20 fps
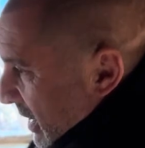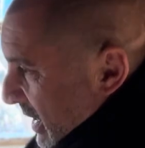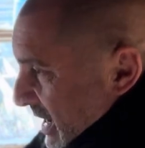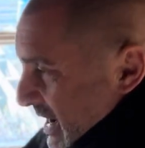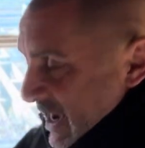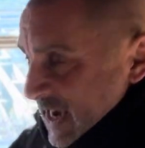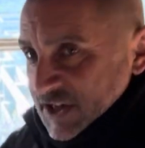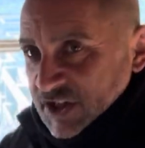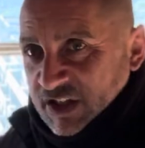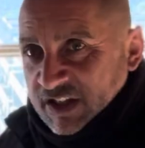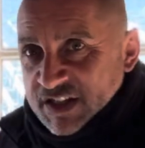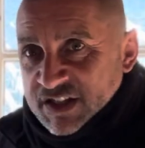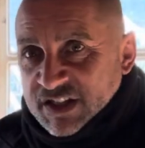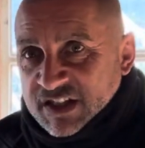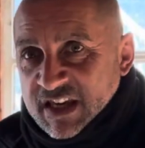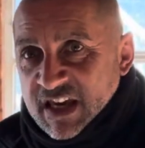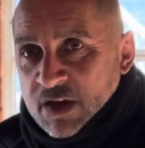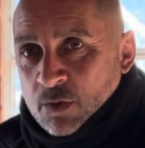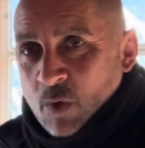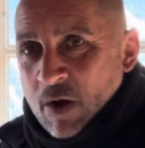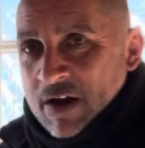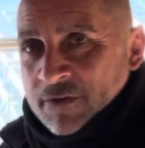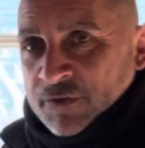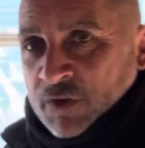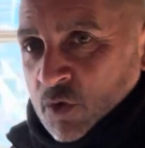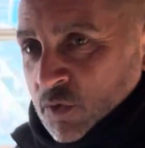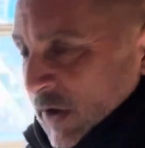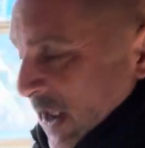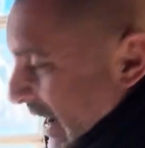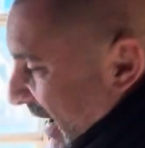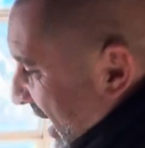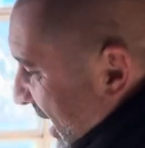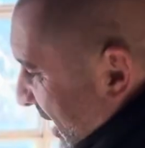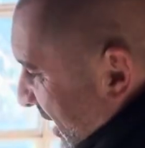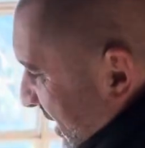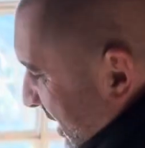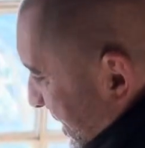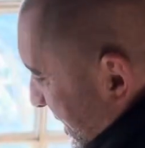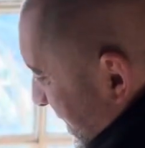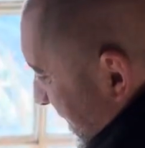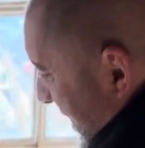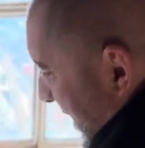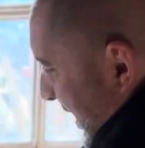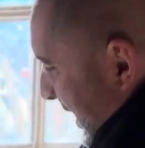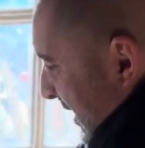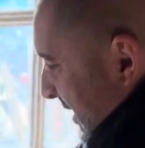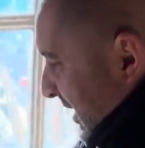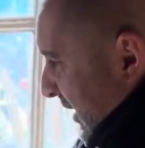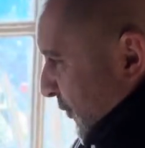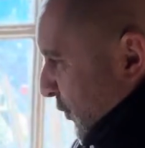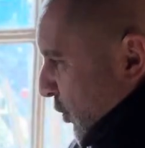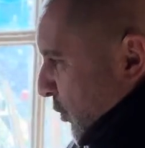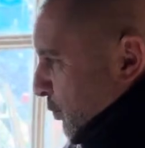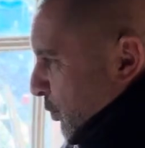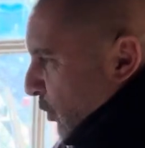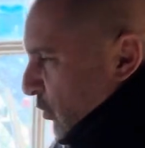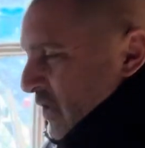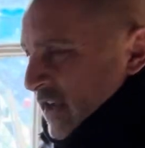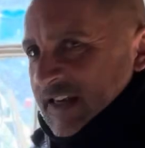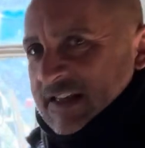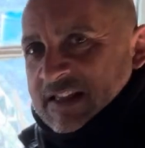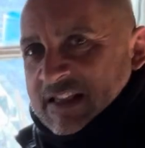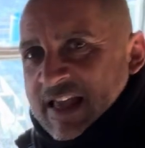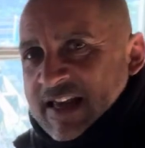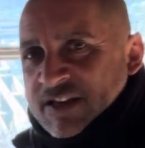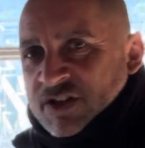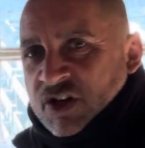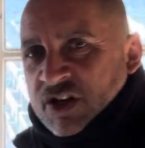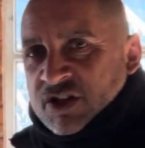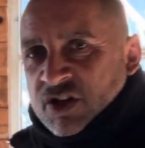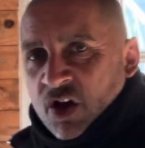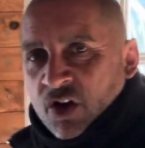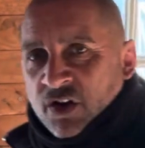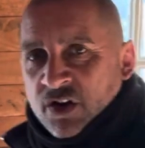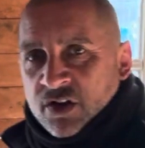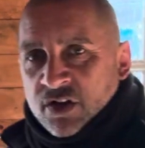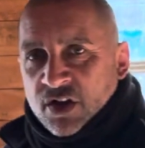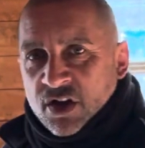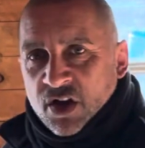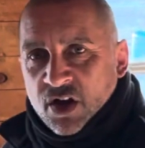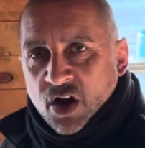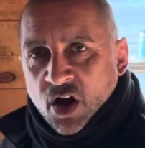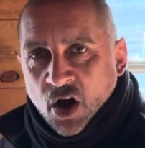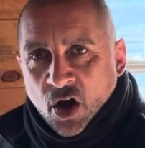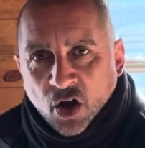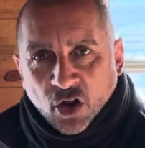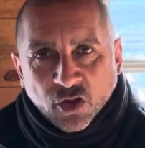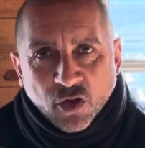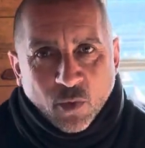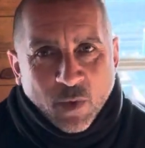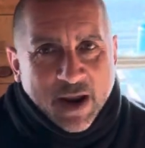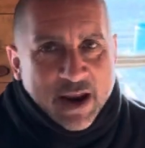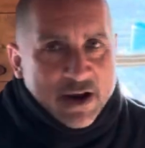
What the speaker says: As you can see, what I've done here is I've just put these ledges on all the way